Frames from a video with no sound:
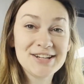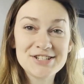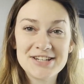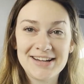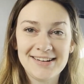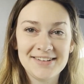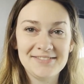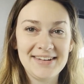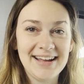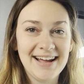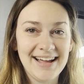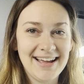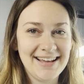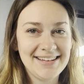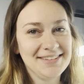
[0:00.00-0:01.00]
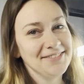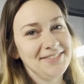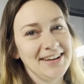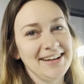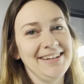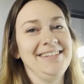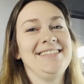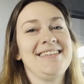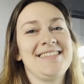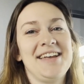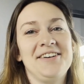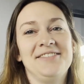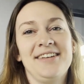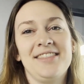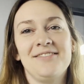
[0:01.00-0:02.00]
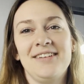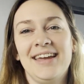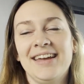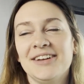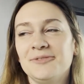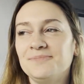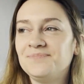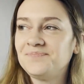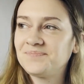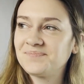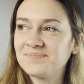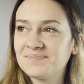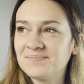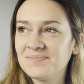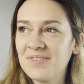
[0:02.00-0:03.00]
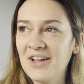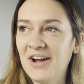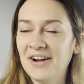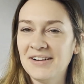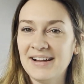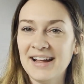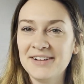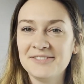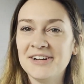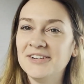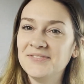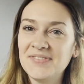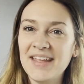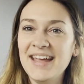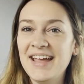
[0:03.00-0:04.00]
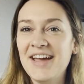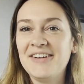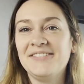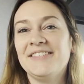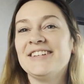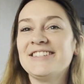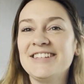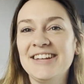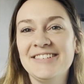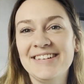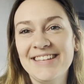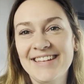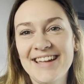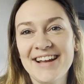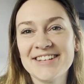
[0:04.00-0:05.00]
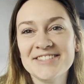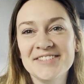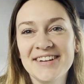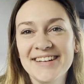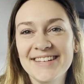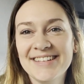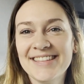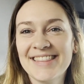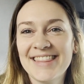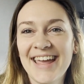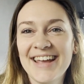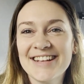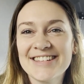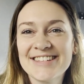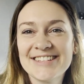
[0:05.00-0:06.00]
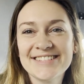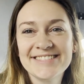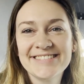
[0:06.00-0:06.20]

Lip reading: cheering me on and figuring this out with me. All right, well, we'll see you on the next one. Thanks.